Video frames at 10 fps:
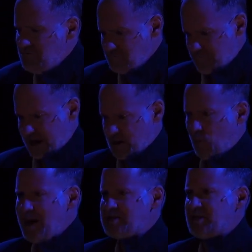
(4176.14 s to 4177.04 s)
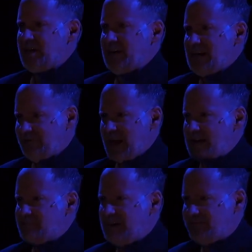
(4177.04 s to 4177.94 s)
They'd have wasted it if it
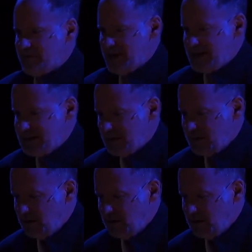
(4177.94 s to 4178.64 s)
hadn't been for me.